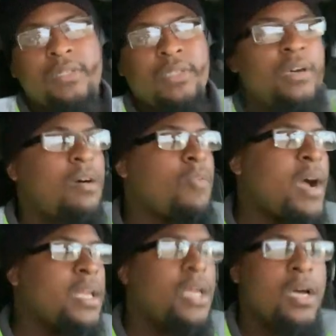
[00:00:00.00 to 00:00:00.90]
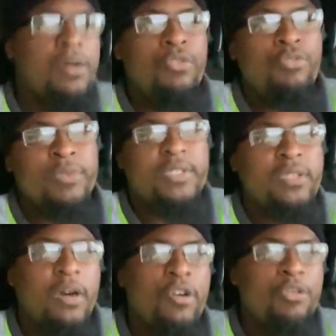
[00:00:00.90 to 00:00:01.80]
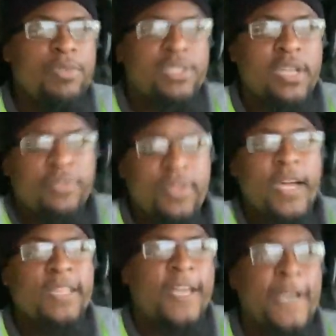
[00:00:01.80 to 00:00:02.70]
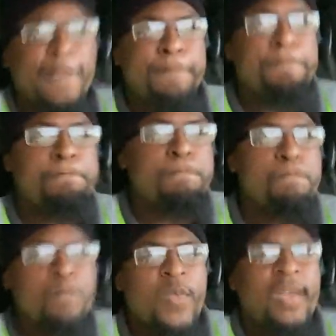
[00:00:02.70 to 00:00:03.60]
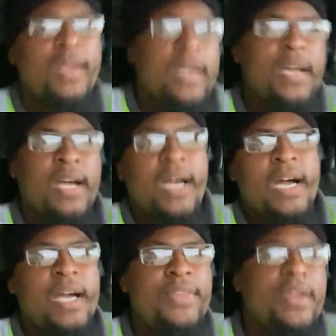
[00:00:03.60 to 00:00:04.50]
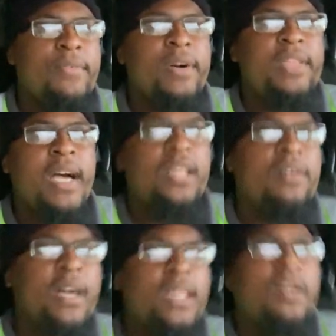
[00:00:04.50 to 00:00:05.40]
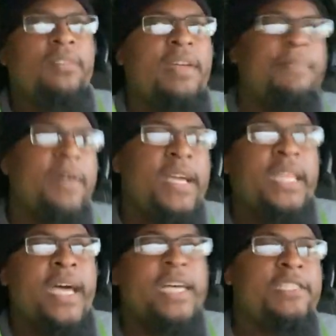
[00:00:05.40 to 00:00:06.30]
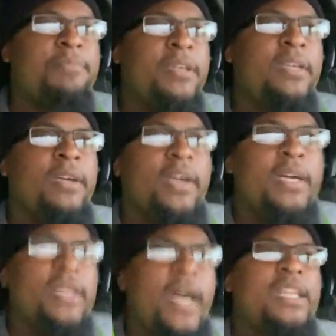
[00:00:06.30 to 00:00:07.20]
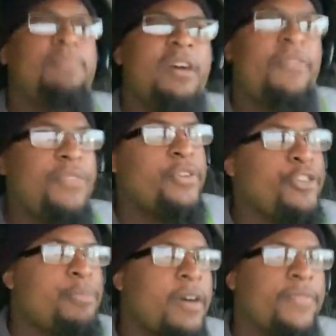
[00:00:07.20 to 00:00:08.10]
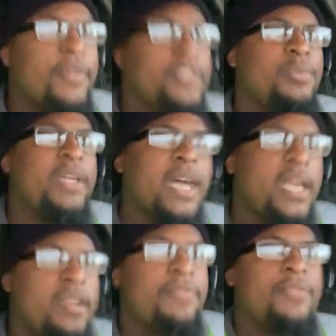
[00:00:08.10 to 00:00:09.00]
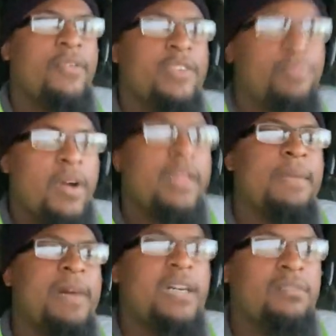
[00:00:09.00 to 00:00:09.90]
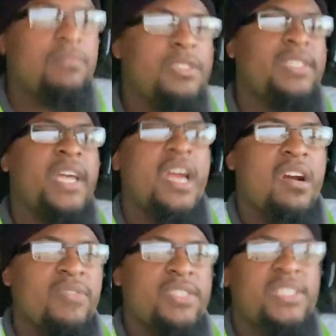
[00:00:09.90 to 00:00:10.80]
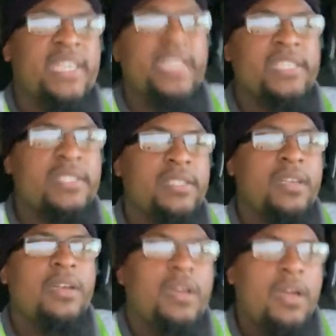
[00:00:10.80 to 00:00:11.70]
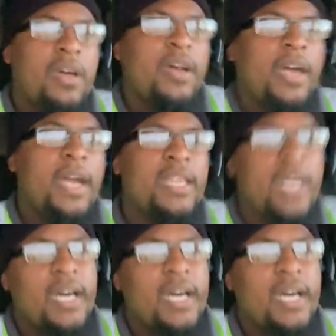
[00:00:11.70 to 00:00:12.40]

around the home and stuff like that. I think what? How long did that money last me? After my fuel, my first week I hit for was probably about just a hair over six, and